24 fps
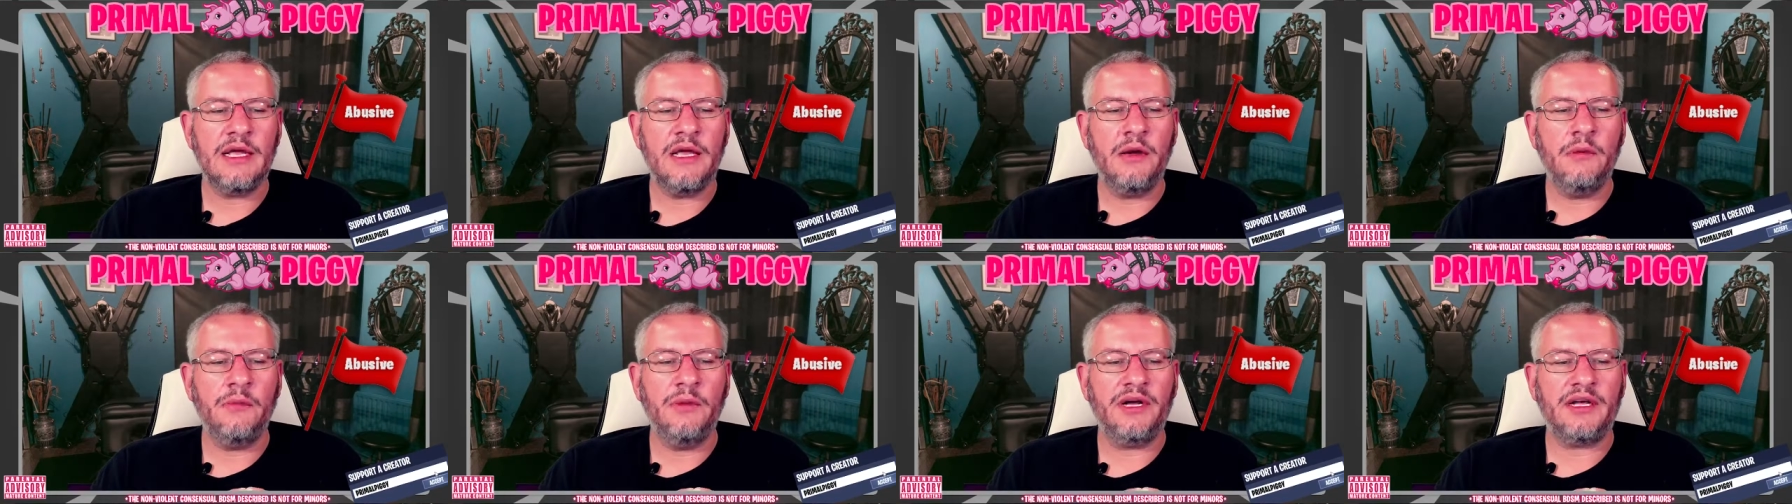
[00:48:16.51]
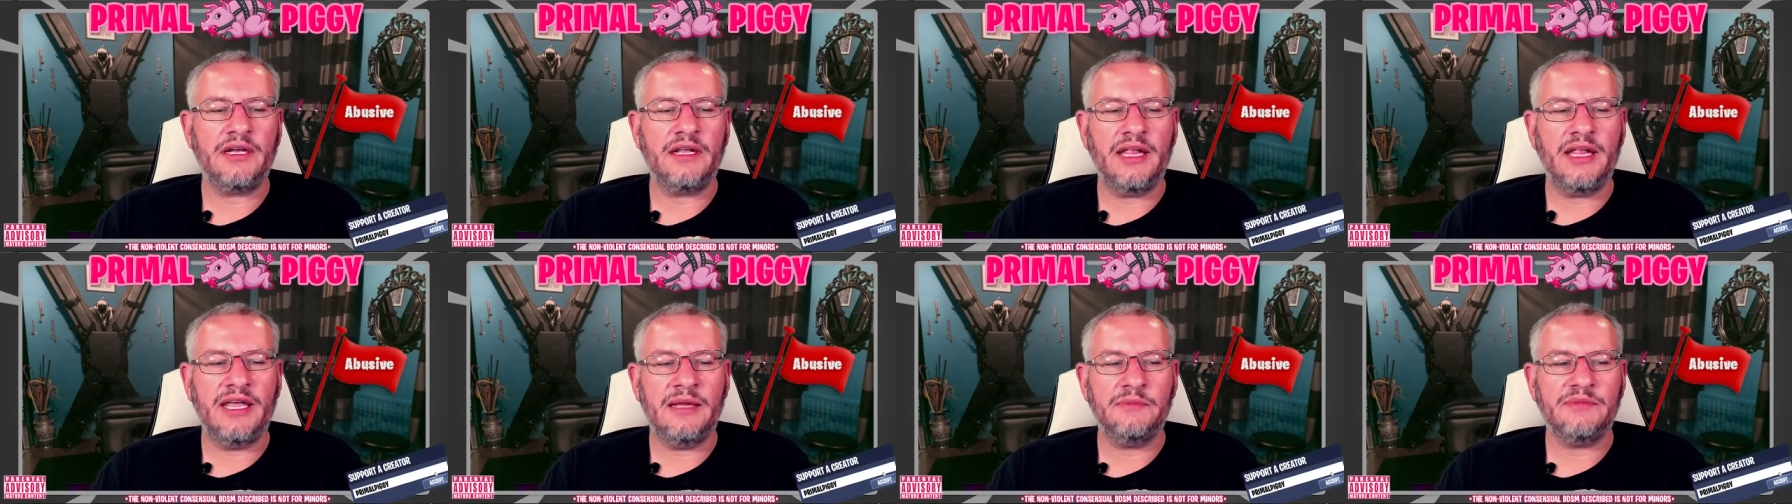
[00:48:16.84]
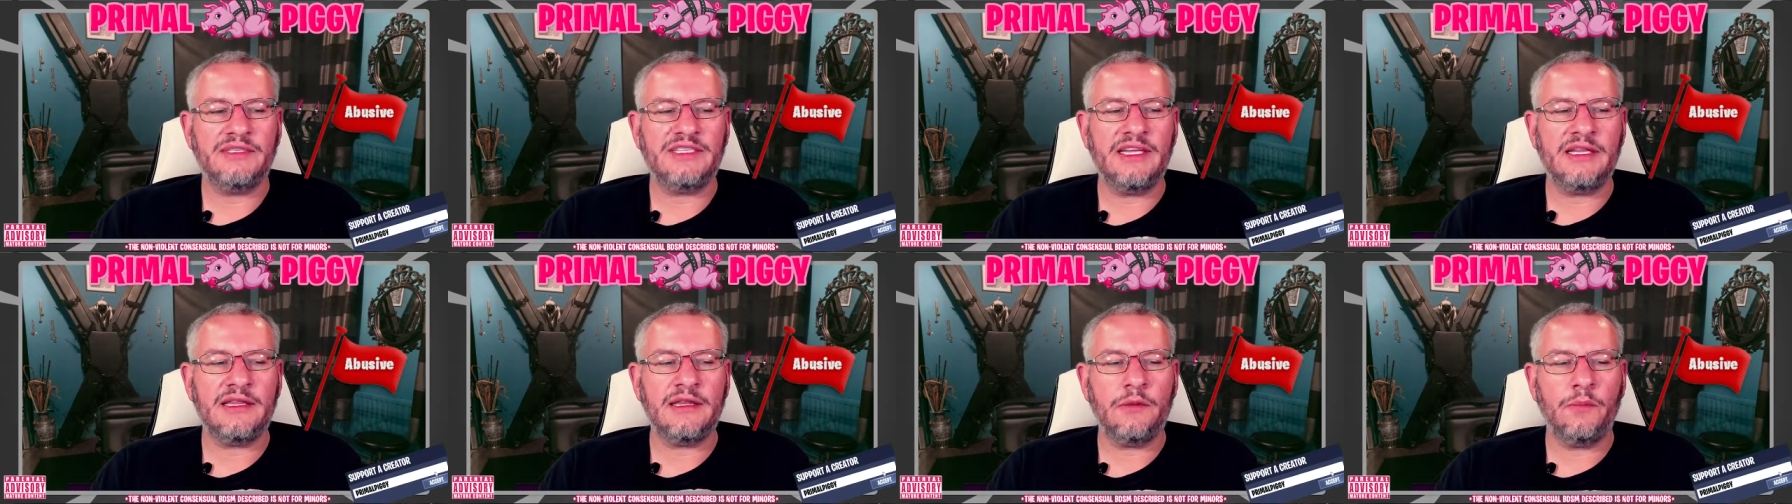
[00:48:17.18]
but claims
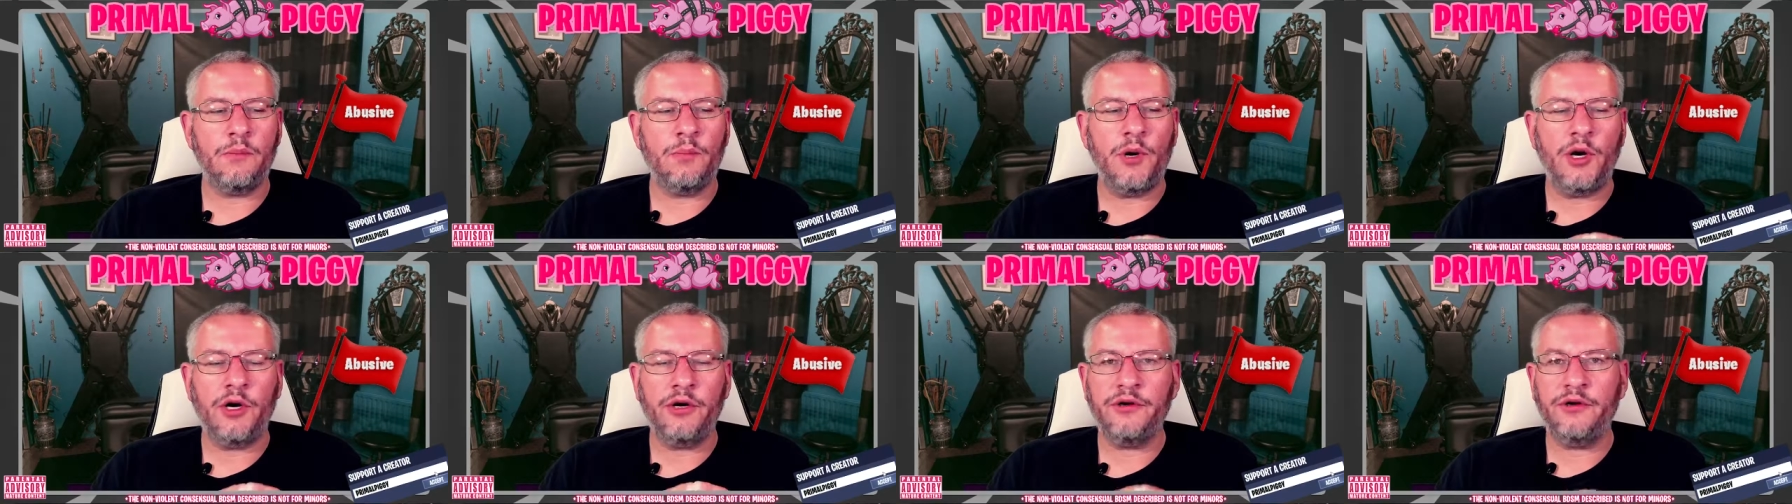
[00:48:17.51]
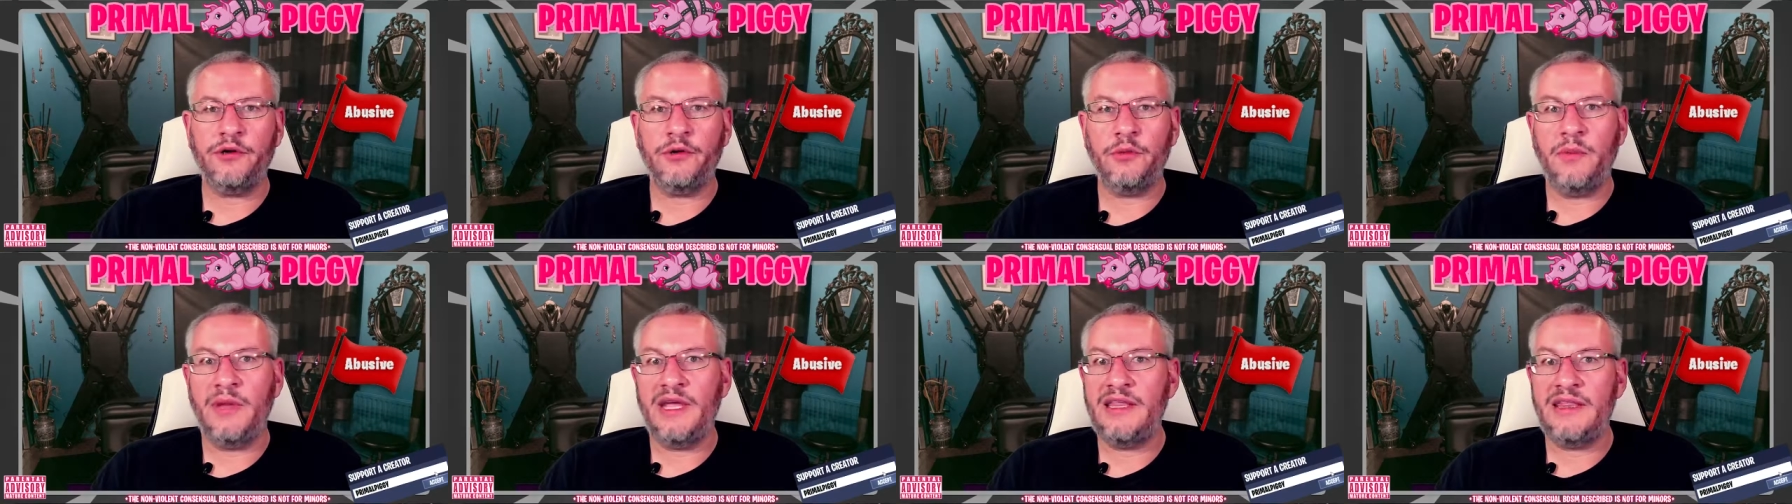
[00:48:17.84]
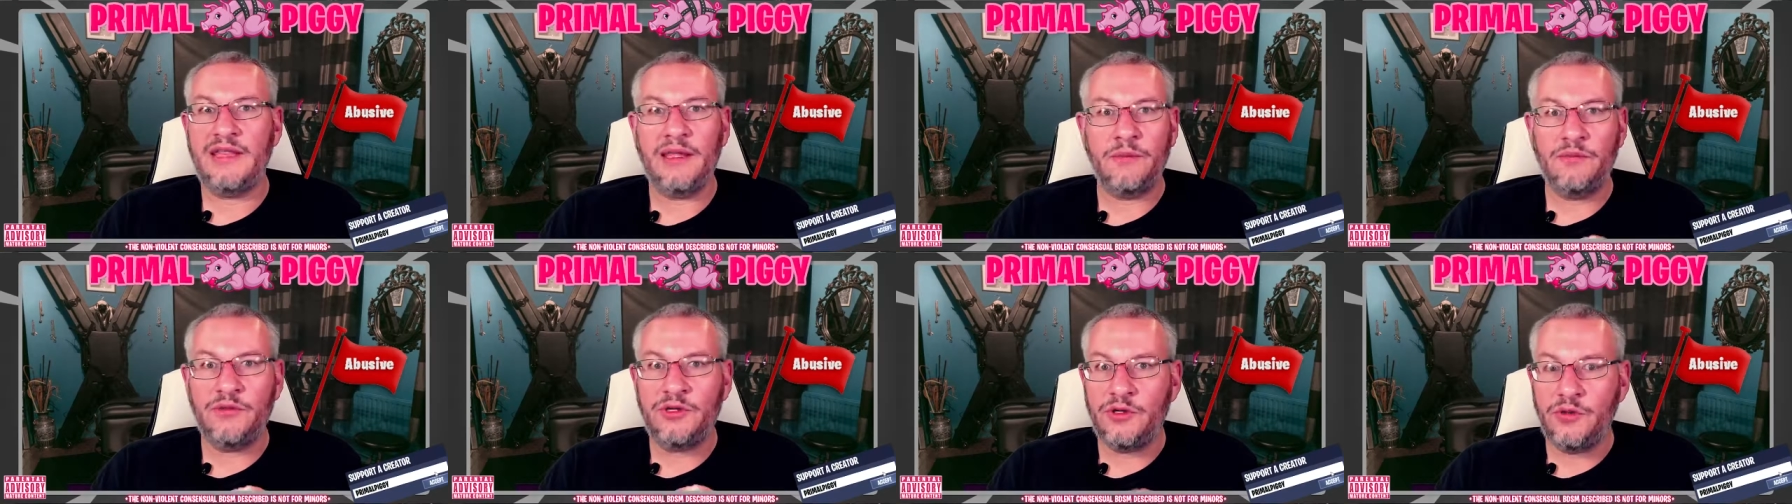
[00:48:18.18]
that the partner made
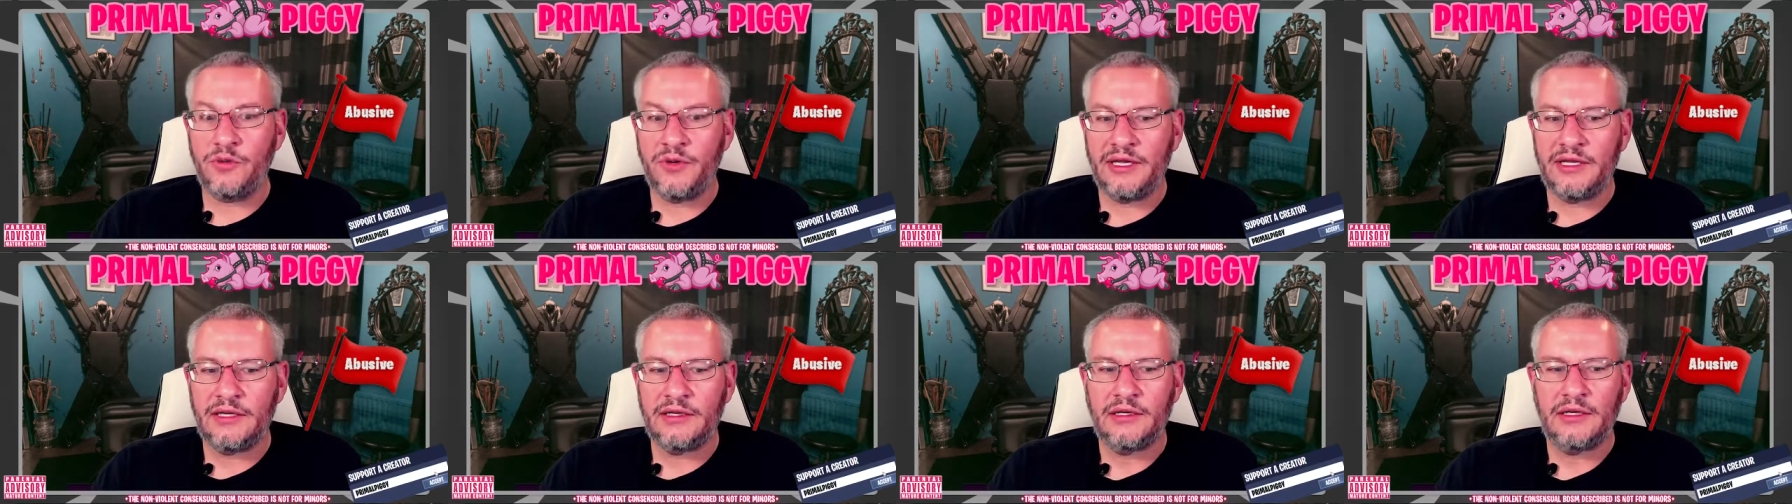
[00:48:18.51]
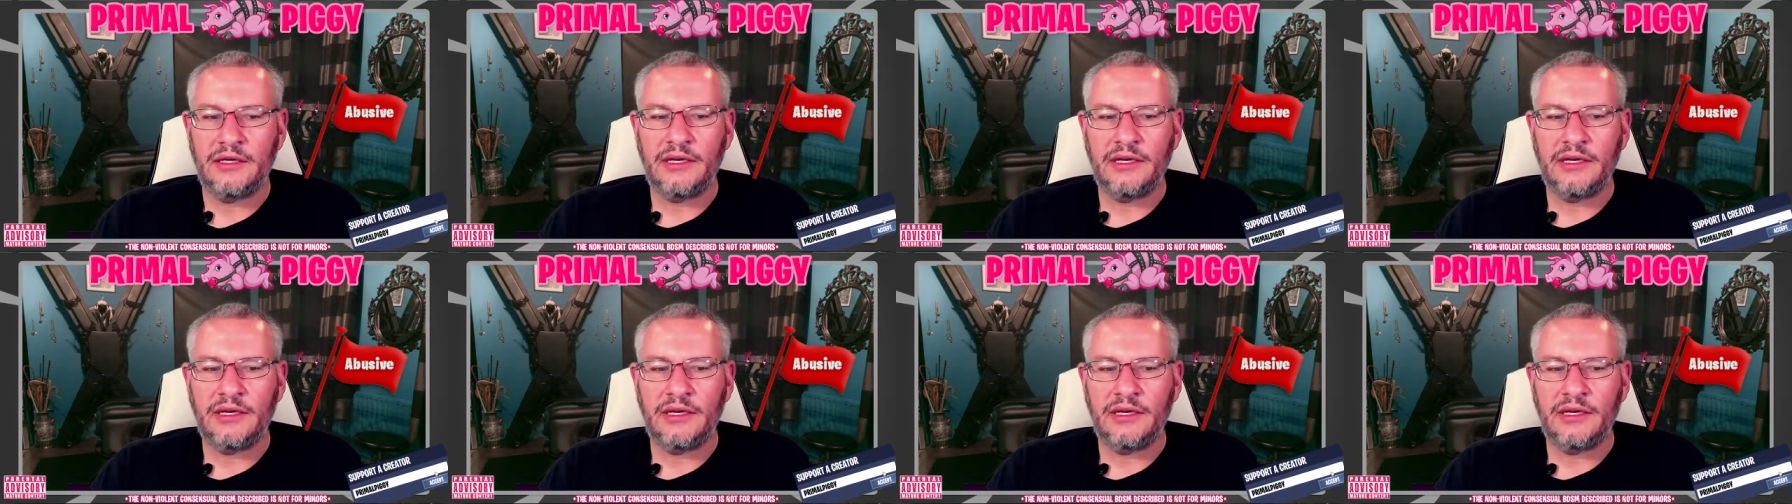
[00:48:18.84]
them do it,